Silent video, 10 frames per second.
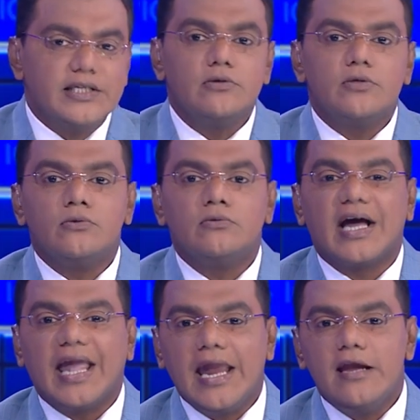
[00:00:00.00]
due to
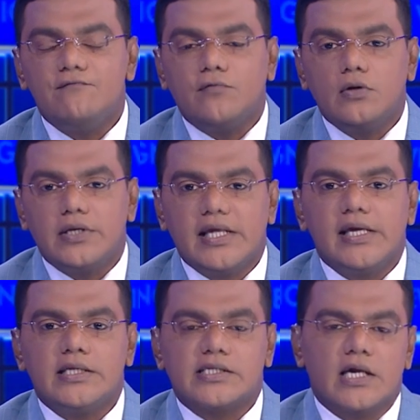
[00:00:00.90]
the hateful
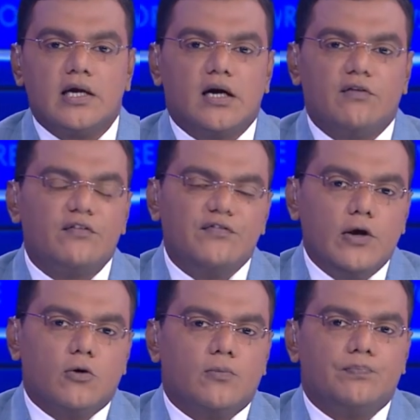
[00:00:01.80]
needs of a
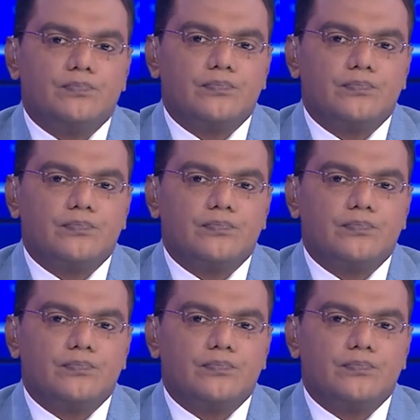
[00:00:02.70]
few?